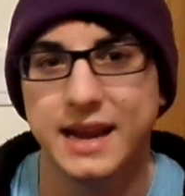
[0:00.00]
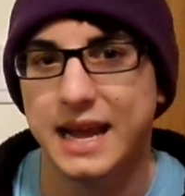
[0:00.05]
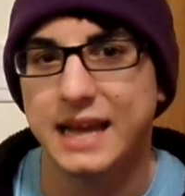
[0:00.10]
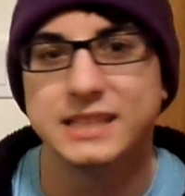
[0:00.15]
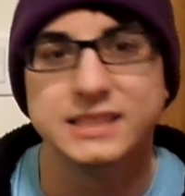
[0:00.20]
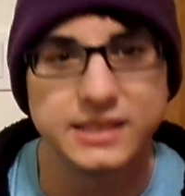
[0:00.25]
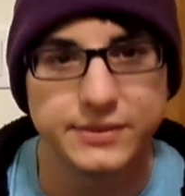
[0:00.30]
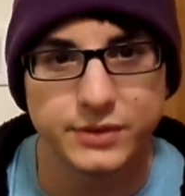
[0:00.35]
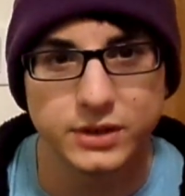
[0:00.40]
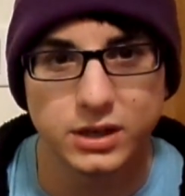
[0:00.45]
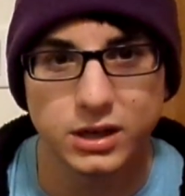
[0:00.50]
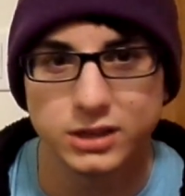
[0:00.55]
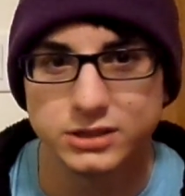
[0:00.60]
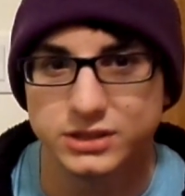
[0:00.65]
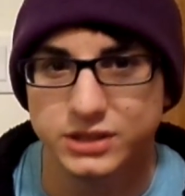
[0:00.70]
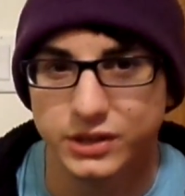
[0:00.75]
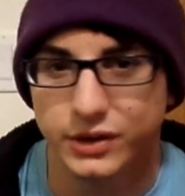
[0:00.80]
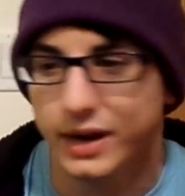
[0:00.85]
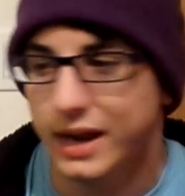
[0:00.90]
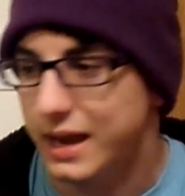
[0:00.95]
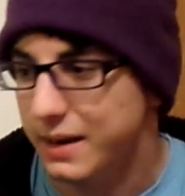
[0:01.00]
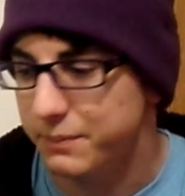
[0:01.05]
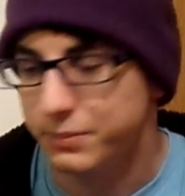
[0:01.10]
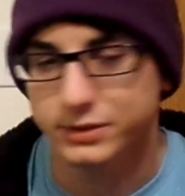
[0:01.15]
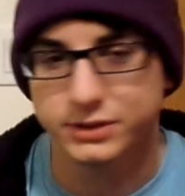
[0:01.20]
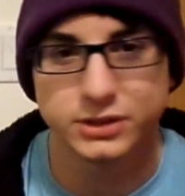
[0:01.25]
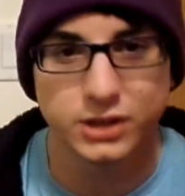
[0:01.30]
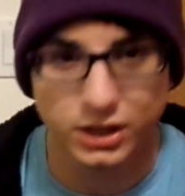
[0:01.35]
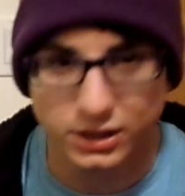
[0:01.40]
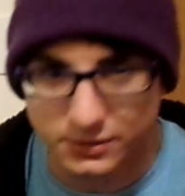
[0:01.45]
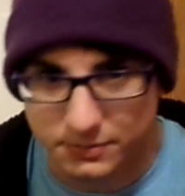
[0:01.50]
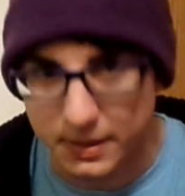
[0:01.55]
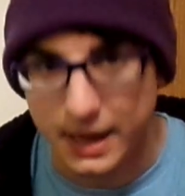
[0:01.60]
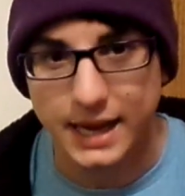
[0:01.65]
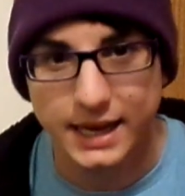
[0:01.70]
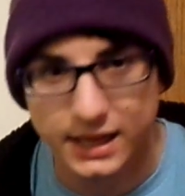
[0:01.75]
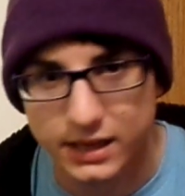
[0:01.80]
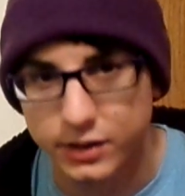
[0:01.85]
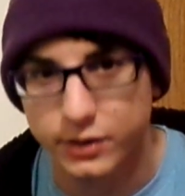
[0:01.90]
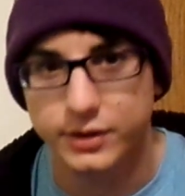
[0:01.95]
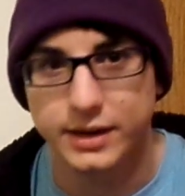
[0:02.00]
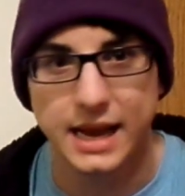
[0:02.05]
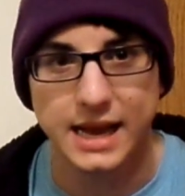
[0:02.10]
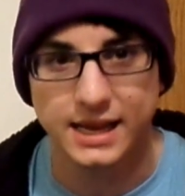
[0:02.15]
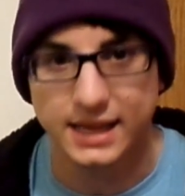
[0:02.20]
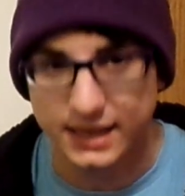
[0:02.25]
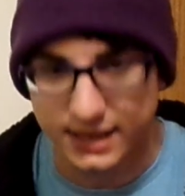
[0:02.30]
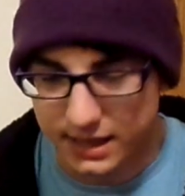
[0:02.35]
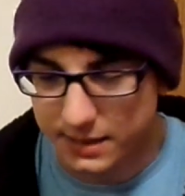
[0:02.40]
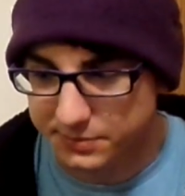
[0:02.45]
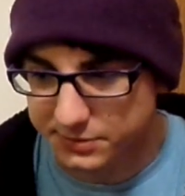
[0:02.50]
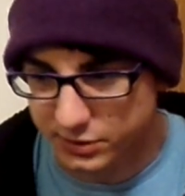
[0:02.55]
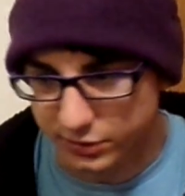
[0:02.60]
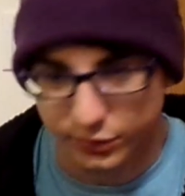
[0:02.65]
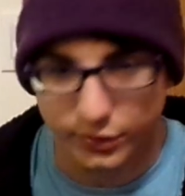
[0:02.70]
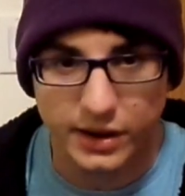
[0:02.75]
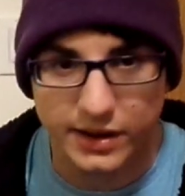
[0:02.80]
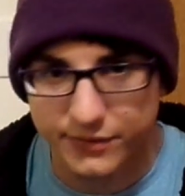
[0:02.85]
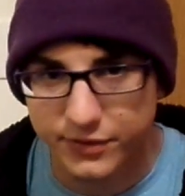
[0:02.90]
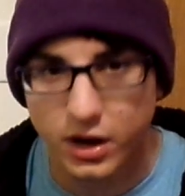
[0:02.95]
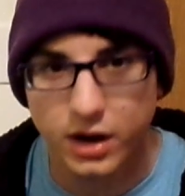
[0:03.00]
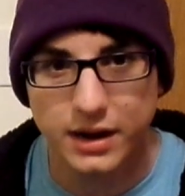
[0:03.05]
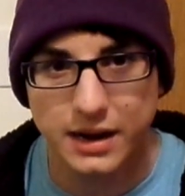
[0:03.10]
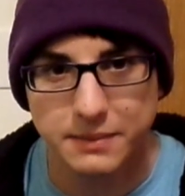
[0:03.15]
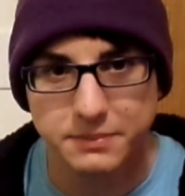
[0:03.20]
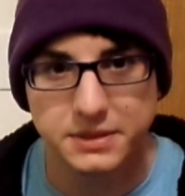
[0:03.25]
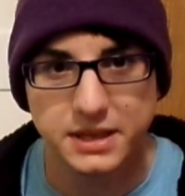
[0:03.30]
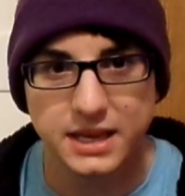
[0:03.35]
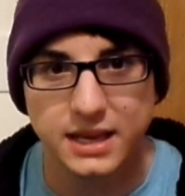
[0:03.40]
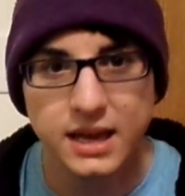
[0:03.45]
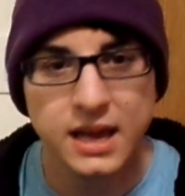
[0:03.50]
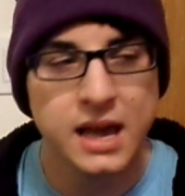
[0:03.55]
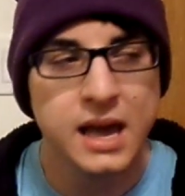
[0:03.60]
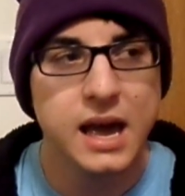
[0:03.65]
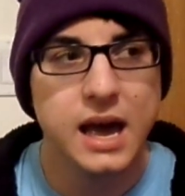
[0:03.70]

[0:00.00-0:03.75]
adds different cards to your hand, puts cards back in your deck, and keeps your graveyard empty.